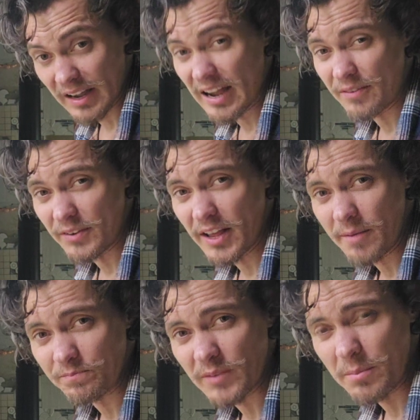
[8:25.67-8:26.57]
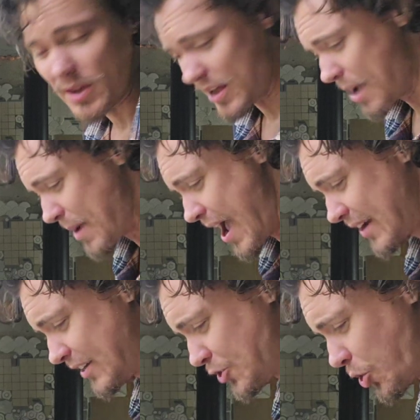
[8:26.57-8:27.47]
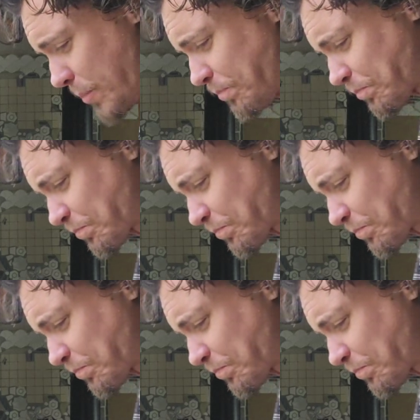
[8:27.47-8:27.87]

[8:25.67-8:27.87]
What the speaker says: half of that. I'm gonna add it to it.